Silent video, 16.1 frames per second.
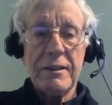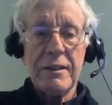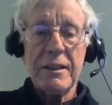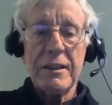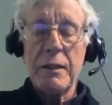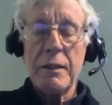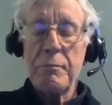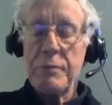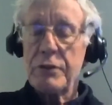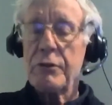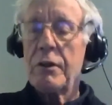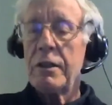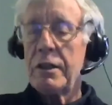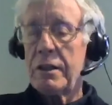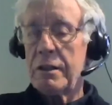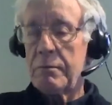they
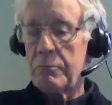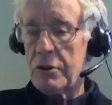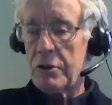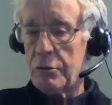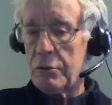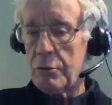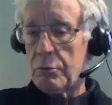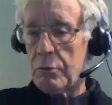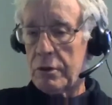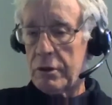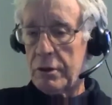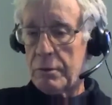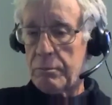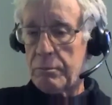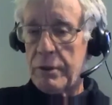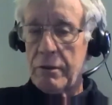persuaded him to do a
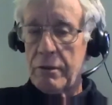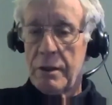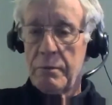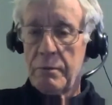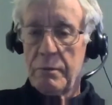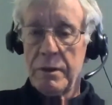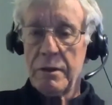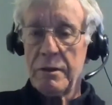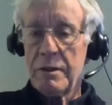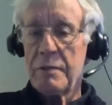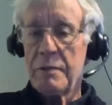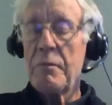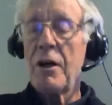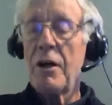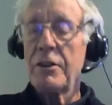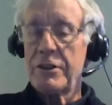1-year program, a
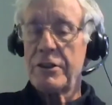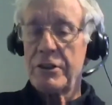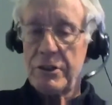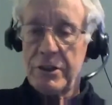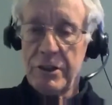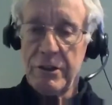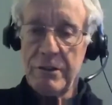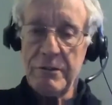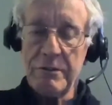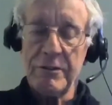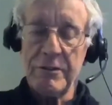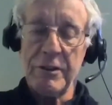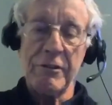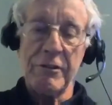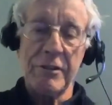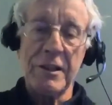master's
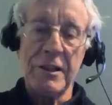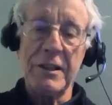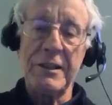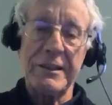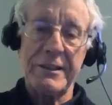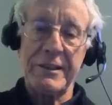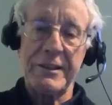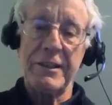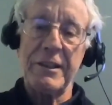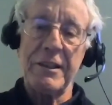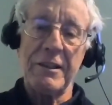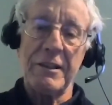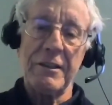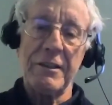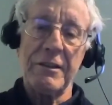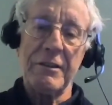degree at least,
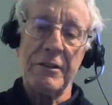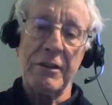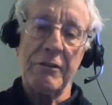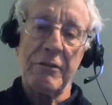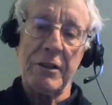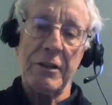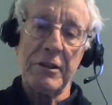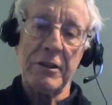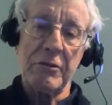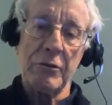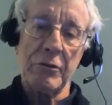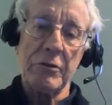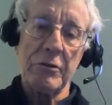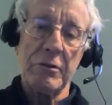at the Greenwich Royal